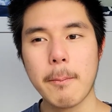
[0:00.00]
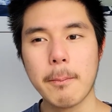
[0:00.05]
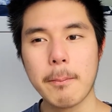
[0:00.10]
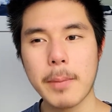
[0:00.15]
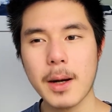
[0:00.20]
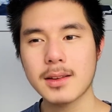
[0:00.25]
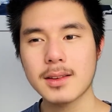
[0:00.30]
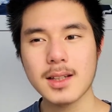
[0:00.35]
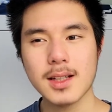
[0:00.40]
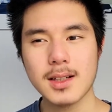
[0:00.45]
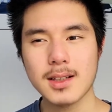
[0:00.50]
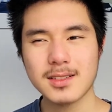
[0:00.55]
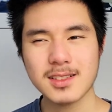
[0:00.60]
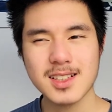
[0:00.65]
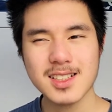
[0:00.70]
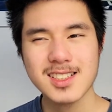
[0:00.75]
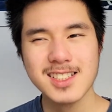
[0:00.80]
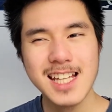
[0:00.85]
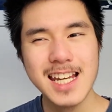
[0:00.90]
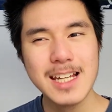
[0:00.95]
But then at
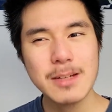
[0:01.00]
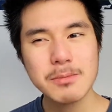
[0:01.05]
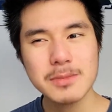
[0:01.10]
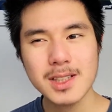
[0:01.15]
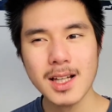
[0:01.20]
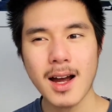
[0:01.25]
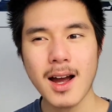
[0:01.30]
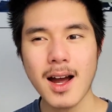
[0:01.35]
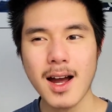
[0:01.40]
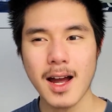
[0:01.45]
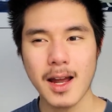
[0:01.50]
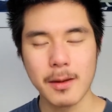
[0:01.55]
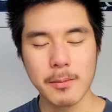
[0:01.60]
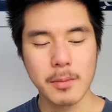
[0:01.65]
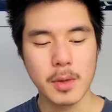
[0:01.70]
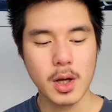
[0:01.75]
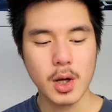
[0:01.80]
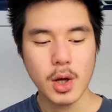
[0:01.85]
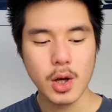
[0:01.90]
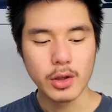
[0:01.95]
the same
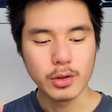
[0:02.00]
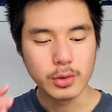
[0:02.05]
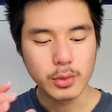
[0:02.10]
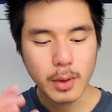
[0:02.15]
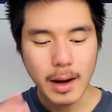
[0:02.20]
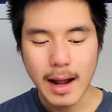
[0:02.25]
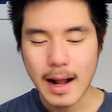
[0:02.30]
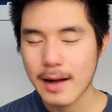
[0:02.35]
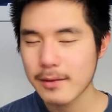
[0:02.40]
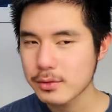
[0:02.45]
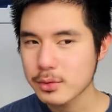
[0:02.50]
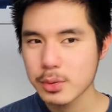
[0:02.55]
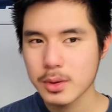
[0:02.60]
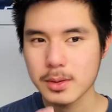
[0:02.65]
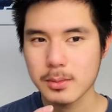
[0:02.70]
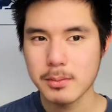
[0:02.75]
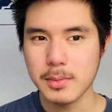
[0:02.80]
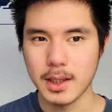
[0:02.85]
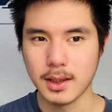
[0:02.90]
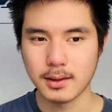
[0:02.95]
time, you have to
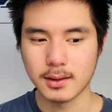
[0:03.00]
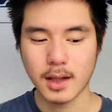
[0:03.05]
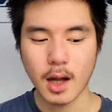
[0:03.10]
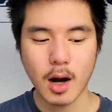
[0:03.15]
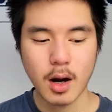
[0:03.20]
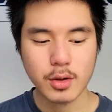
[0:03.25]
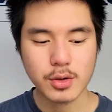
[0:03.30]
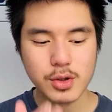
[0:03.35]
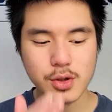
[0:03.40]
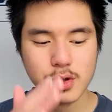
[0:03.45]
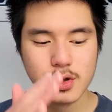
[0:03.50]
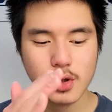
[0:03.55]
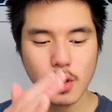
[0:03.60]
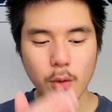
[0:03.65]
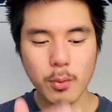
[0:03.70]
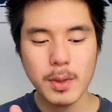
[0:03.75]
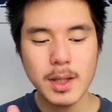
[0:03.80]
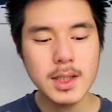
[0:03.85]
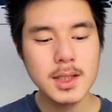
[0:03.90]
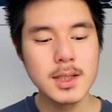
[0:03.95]
admit there are
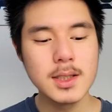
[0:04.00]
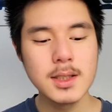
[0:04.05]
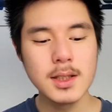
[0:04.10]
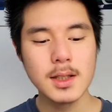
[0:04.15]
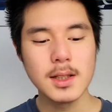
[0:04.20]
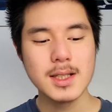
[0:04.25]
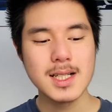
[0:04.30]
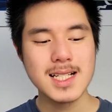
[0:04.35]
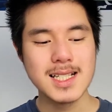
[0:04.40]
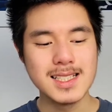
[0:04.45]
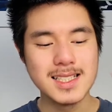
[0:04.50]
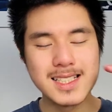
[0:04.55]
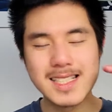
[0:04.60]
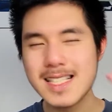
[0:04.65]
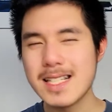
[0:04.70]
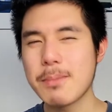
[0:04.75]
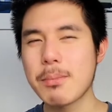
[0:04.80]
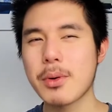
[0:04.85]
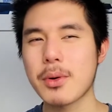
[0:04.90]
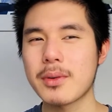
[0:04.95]
so many
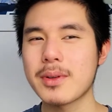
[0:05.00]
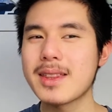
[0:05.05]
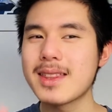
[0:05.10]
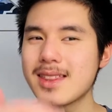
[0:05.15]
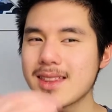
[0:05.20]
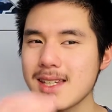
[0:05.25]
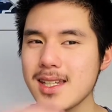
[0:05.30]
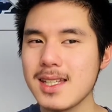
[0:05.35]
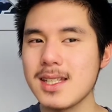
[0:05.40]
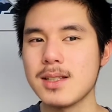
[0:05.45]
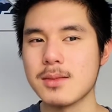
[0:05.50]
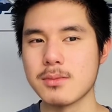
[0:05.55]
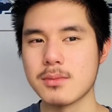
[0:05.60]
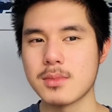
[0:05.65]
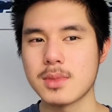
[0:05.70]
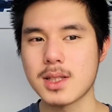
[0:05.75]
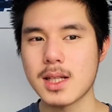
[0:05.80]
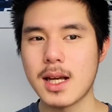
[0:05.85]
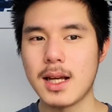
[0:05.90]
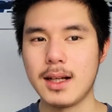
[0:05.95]
deeper
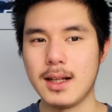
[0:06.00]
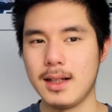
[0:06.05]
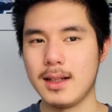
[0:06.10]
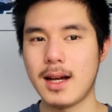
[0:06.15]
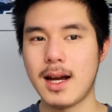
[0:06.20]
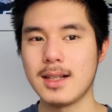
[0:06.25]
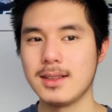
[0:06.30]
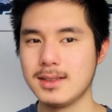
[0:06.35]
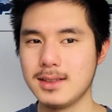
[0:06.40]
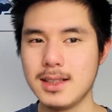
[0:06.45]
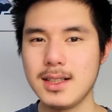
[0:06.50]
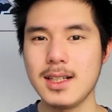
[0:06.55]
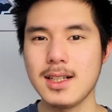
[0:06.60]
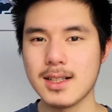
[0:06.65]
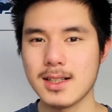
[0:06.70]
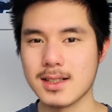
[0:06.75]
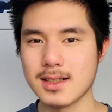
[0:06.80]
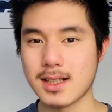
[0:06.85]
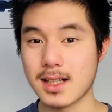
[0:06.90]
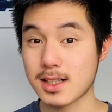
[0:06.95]
themes and
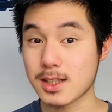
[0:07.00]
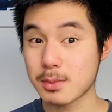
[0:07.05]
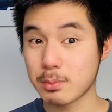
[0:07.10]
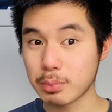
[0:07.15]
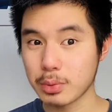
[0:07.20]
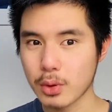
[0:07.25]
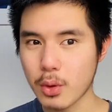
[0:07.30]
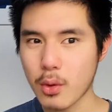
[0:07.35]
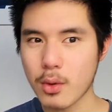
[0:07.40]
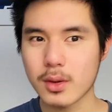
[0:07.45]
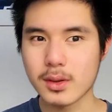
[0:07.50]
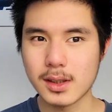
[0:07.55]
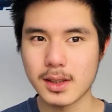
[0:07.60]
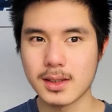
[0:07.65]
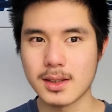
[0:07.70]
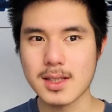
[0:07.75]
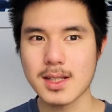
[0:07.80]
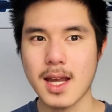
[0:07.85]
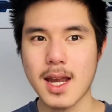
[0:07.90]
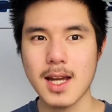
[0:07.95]
ideas explored
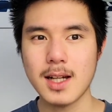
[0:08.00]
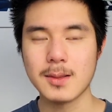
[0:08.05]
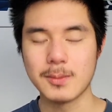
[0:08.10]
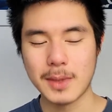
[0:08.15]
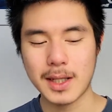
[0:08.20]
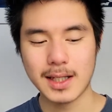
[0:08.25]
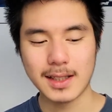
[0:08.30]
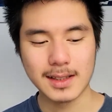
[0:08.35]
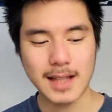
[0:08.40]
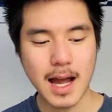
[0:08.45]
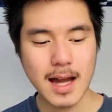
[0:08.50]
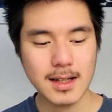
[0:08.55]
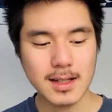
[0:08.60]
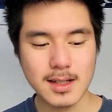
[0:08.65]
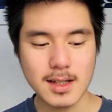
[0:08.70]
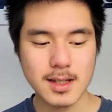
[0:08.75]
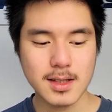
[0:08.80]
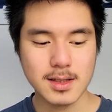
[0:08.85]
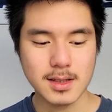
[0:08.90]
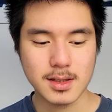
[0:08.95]
in this anime that
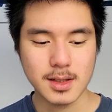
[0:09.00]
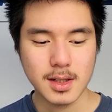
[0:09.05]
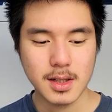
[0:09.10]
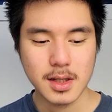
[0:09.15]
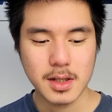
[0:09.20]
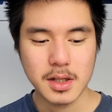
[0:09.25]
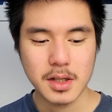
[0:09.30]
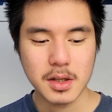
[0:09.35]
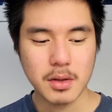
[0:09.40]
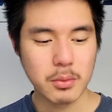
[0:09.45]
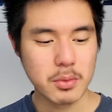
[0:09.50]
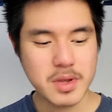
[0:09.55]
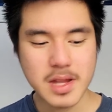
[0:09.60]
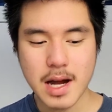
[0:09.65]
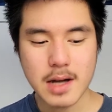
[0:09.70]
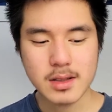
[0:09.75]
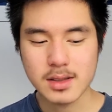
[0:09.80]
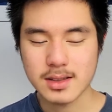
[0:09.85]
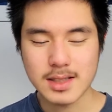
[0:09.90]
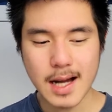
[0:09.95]
is,
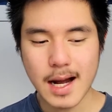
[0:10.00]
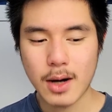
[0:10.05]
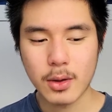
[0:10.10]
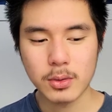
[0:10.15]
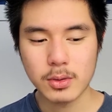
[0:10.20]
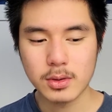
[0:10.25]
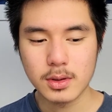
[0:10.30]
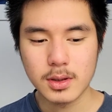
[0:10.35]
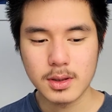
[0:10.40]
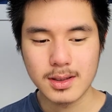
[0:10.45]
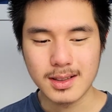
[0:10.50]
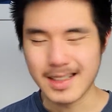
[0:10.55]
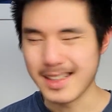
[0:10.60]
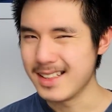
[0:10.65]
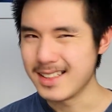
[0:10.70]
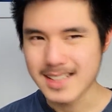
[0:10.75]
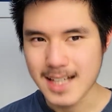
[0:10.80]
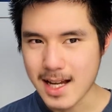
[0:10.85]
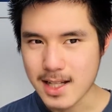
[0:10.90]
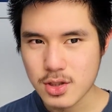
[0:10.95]
without a doubt,
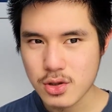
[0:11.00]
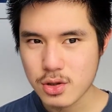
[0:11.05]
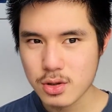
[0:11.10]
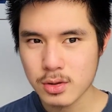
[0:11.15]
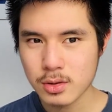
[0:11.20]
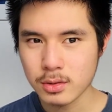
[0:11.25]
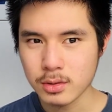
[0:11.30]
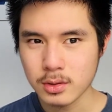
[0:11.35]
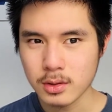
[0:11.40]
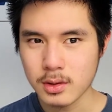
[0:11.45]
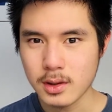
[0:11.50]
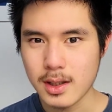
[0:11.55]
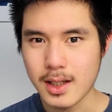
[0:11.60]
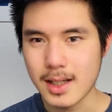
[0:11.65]
intentionally